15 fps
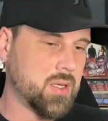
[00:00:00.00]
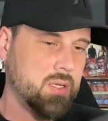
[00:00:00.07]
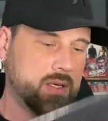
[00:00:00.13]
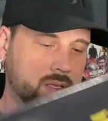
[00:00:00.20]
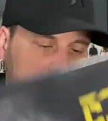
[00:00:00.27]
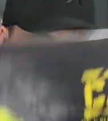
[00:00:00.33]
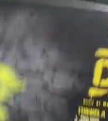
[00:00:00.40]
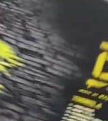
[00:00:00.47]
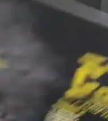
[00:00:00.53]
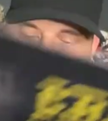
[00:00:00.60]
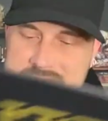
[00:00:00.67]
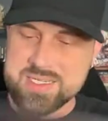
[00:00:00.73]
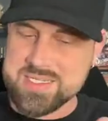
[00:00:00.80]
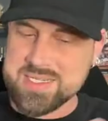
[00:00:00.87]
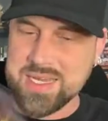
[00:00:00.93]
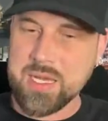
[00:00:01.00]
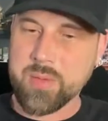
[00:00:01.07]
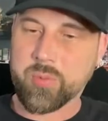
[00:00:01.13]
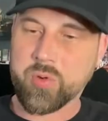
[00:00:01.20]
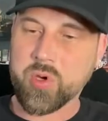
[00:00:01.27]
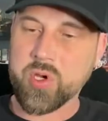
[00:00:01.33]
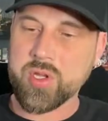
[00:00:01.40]
So we can just keep
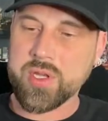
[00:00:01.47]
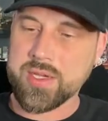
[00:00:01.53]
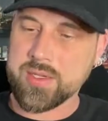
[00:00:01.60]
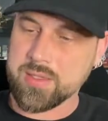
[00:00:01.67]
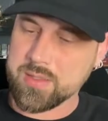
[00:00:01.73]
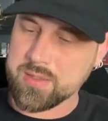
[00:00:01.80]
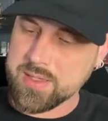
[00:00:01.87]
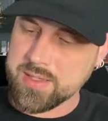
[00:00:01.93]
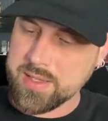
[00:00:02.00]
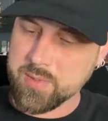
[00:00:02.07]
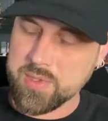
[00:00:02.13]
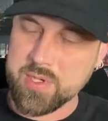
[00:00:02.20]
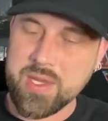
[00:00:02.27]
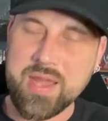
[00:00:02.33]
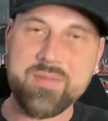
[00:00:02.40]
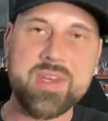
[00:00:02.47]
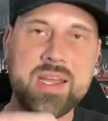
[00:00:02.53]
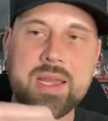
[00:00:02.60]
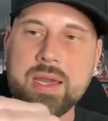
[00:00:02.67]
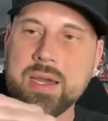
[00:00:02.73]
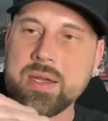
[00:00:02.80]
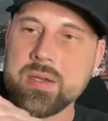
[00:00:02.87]
rolling. Look at that. We don't have to
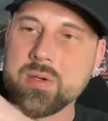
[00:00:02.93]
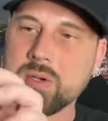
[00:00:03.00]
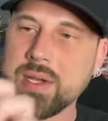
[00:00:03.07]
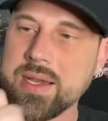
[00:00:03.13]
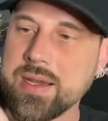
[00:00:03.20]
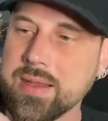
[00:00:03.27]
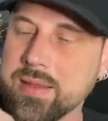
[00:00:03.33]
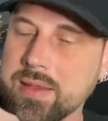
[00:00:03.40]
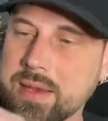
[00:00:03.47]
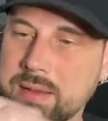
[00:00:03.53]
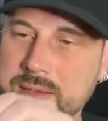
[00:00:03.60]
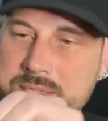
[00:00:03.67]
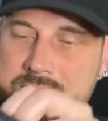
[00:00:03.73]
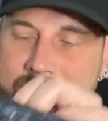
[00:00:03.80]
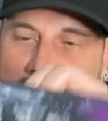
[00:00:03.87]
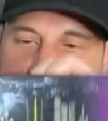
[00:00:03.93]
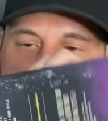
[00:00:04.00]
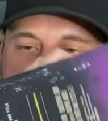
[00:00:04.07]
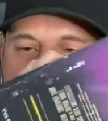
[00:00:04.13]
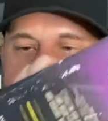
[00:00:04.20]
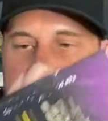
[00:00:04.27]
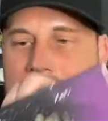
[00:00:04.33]
cut or anything. Let's get the
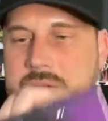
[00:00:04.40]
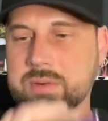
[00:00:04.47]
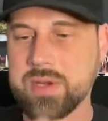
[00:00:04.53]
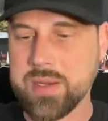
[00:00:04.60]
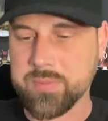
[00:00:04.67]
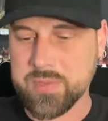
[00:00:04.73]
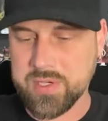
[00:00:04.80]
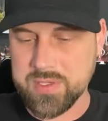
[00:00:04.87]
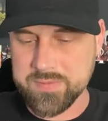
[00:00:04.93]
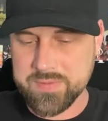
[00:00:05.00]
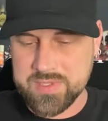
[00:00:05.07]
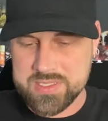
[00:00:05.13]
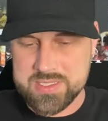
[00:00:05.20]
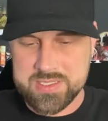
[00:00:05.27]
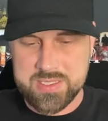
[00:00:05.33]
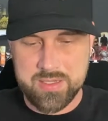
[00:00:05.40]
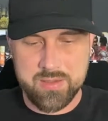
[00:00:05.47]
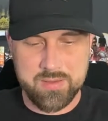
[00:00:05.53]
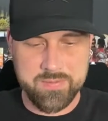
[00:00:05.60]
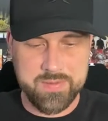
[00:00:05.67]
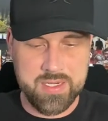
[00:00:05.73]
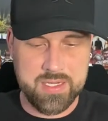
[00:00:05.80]
shrink wrap off, the
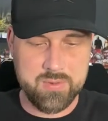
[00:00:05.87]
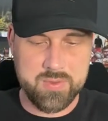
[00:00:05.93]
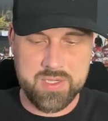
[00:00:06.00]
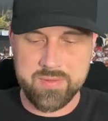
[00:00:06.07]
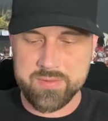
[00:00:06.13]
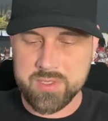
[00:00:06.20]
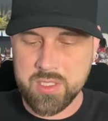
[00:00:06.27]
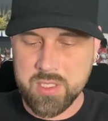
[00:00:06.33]
cellophane, whatever.